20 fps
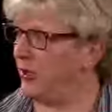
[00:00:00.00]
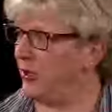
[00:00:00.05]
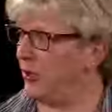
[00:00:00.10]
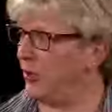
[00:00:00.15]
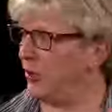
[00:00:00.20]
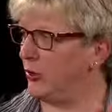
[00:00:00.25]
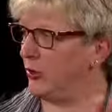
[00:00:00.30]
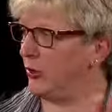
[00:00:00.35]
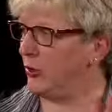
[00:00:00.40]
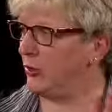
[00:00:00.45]
you
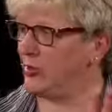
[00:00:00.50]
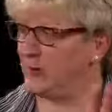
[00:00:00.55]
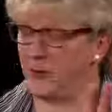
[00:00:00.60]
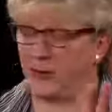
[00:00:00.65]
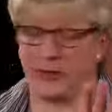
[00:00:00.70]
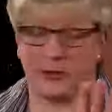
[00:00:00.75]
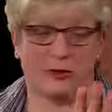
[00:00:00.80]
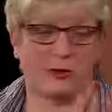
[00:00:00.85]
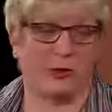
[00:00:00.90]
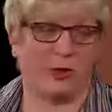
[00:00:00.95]
know, we
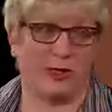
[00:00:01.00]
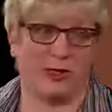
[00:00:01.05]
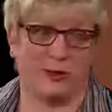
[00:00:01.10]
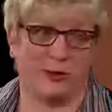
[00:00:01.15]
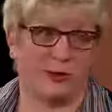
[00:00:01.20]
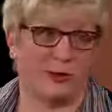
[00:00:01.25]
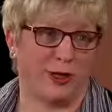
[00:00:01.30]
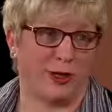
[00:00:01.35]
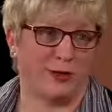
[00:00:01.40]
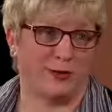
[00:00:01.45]
spent
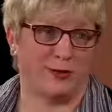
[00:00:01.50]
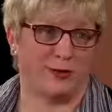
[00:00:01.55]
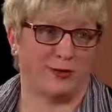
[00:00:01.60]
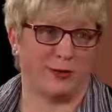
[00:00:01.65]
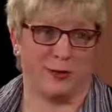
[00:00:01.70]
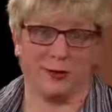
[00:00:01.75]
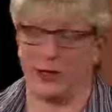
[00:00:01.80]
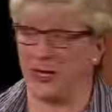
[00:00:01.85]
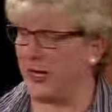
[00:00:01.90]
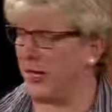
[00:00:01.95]
$22 at
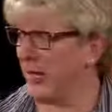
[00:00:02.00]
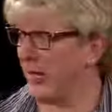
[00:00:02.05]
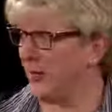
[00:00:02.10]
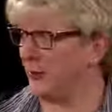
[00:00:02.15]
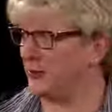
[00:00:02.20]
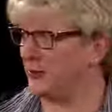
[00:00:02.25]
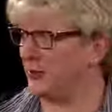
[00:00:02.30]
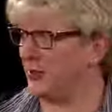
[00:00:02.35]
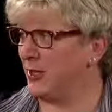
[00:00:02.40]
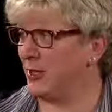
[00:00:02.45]
the
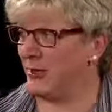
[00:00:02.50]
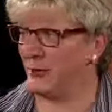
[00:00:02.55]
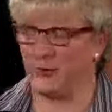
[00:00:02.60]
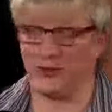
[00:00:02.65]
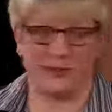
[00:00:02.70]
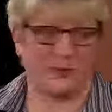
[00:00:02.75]
Playhouse, we